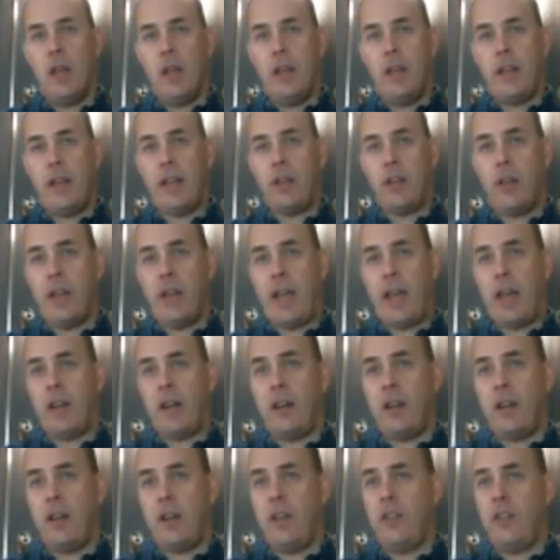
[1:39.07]
Daniel
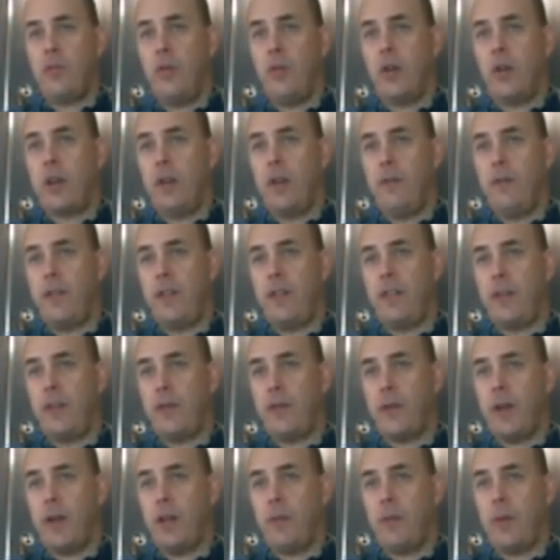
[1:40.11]
Hannan, in his book Inventing
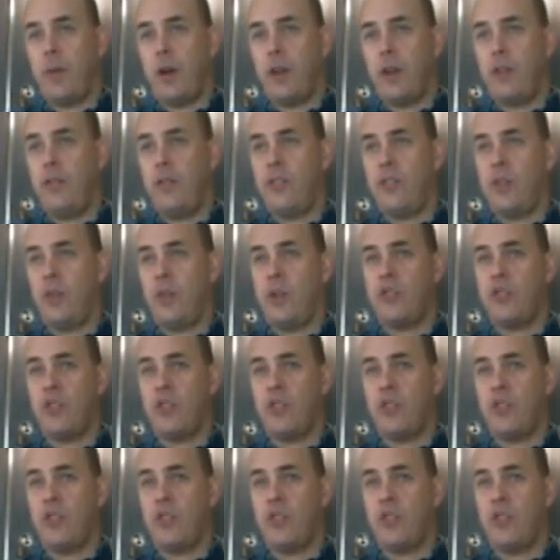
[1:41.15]
Freedom, argues that we